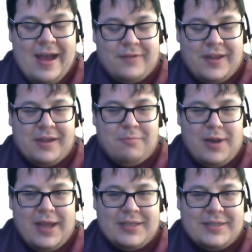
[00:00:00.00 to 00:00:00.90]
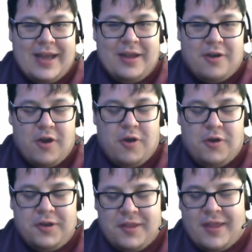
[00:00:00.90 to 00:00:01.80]
have taken place and are
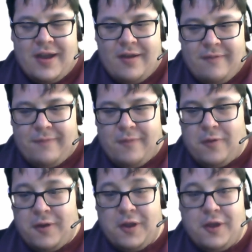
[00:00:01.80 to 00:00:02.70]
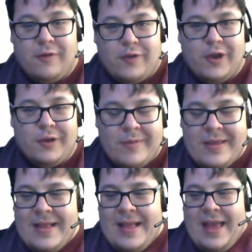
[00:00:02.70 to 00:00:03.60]
on there for your viewing.
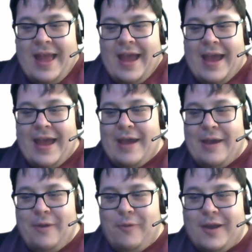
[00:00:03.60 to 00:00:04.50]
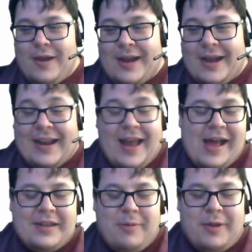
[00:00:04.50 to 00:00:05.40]
Uh, we're
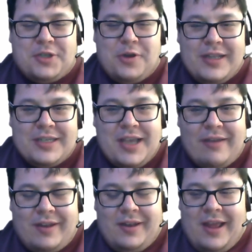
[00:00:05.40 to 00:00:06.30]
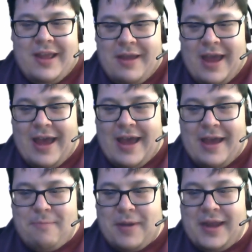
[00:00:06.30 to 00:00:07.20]
glad to be joined this evening
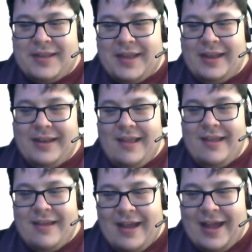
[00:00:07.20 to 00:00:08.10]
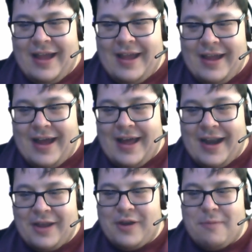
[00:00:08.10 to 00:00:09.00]
uh, by Dean, uh,
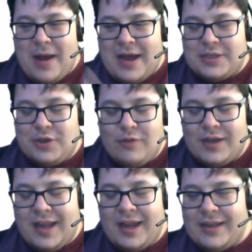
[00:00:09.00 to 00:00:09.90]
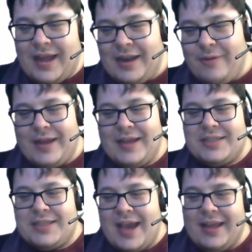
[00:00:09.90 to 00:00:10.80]
and I'm going to pass over to Dean in a
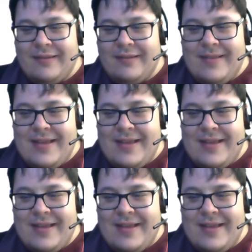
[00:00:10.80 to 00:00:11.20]
wee second.